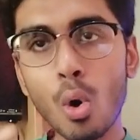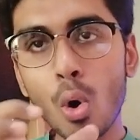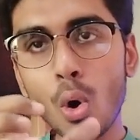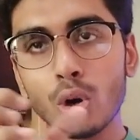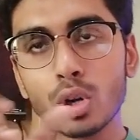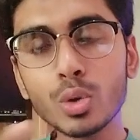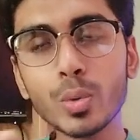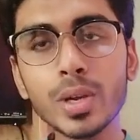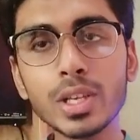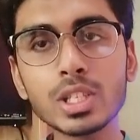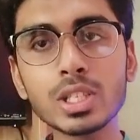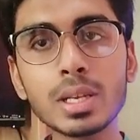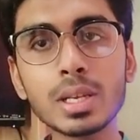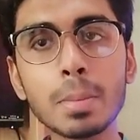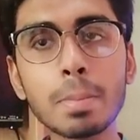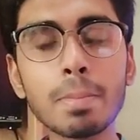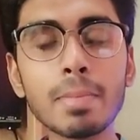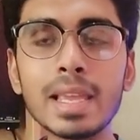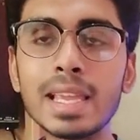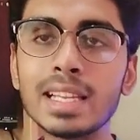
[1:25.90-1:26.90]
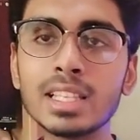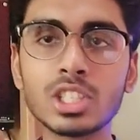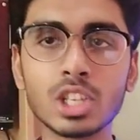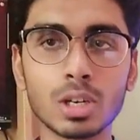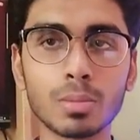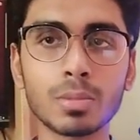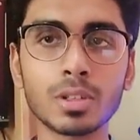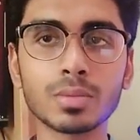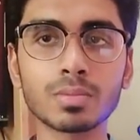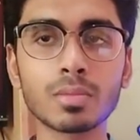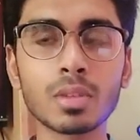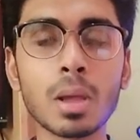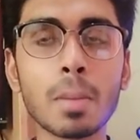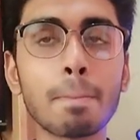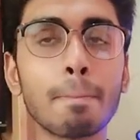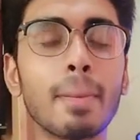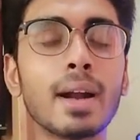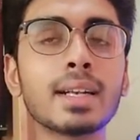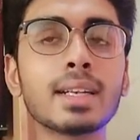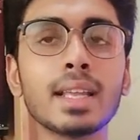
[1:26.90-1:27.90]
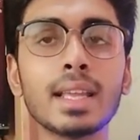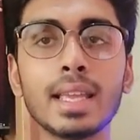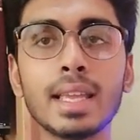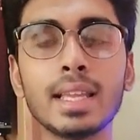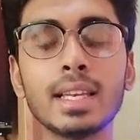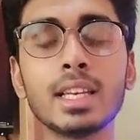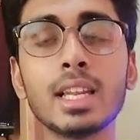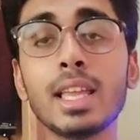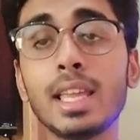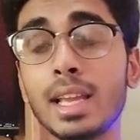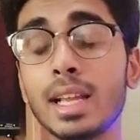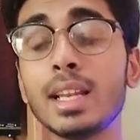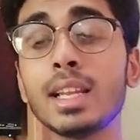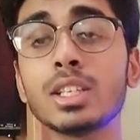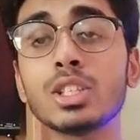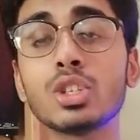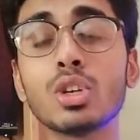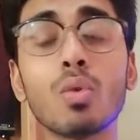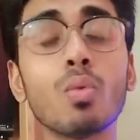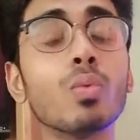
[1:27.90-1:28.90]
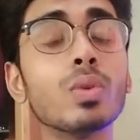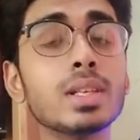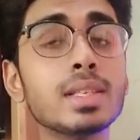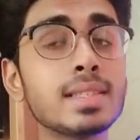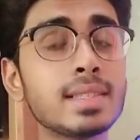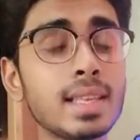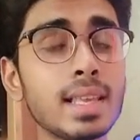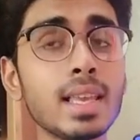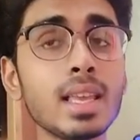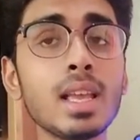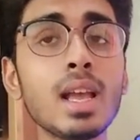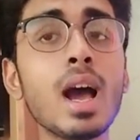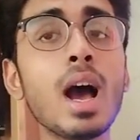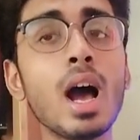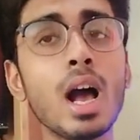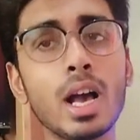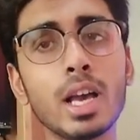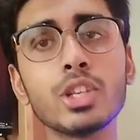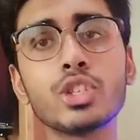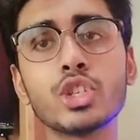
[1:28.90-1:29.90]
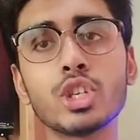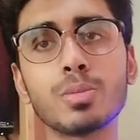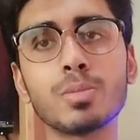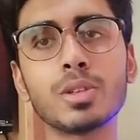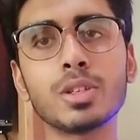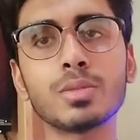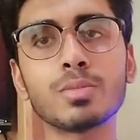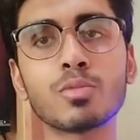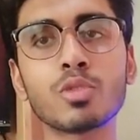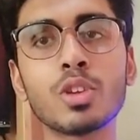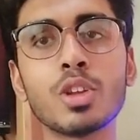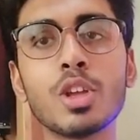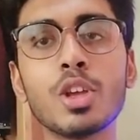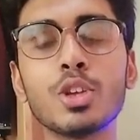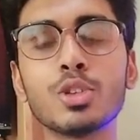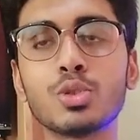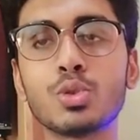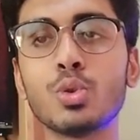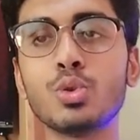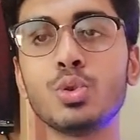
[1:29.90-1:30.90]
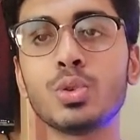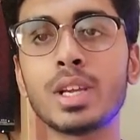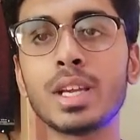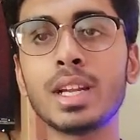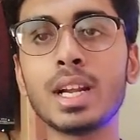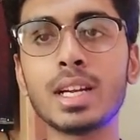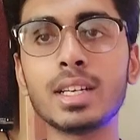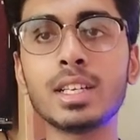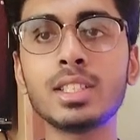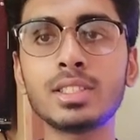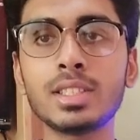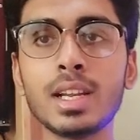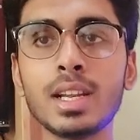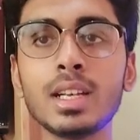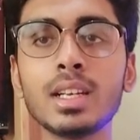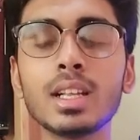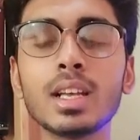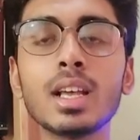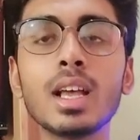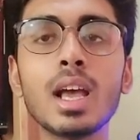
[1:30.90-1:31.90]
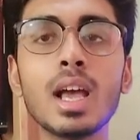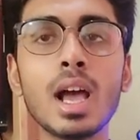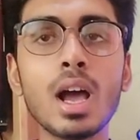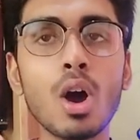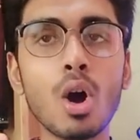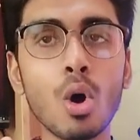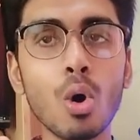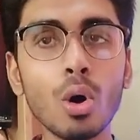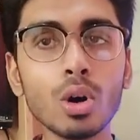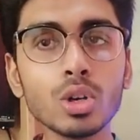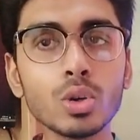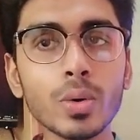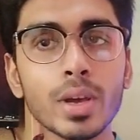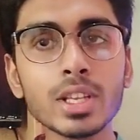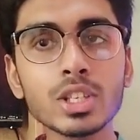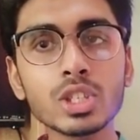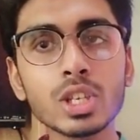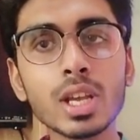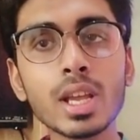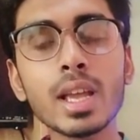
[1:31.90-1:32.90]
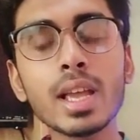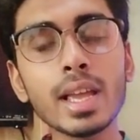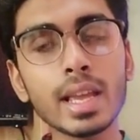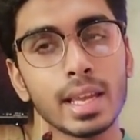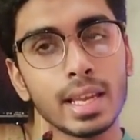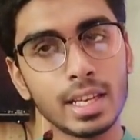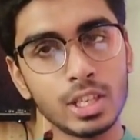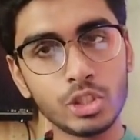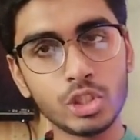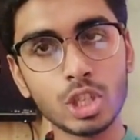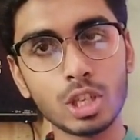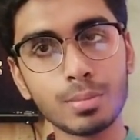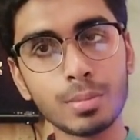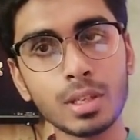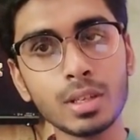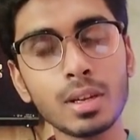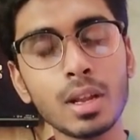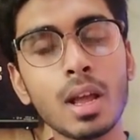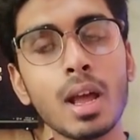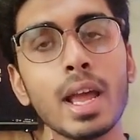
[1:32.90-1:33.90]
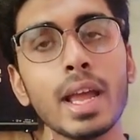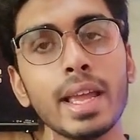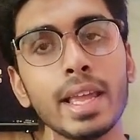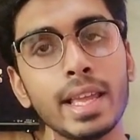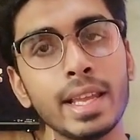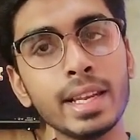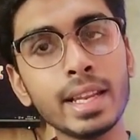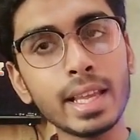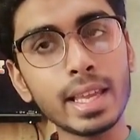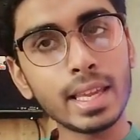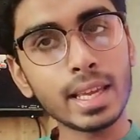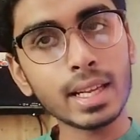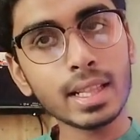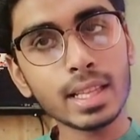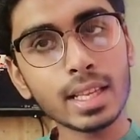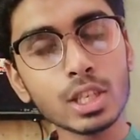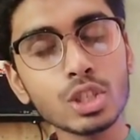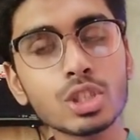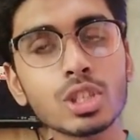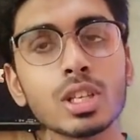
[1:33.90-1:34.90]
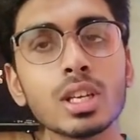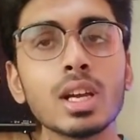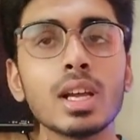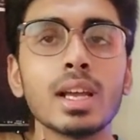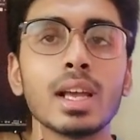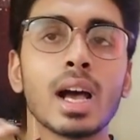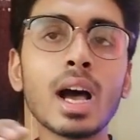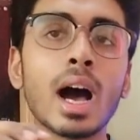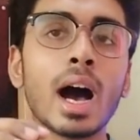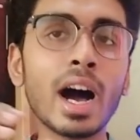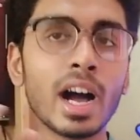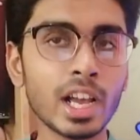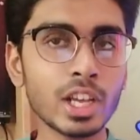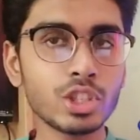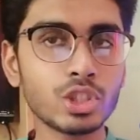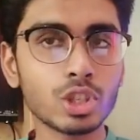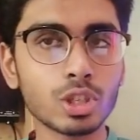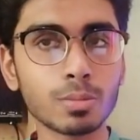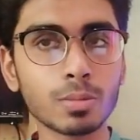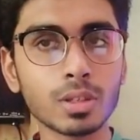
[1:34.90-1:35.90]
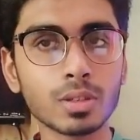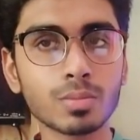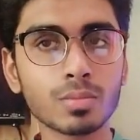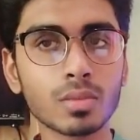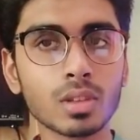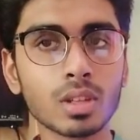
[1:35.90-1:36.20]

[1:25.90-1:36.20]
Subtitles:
Hochdeutsch in German, but in English we say High German. So you can understand Hochdeutsch in German, in English High German.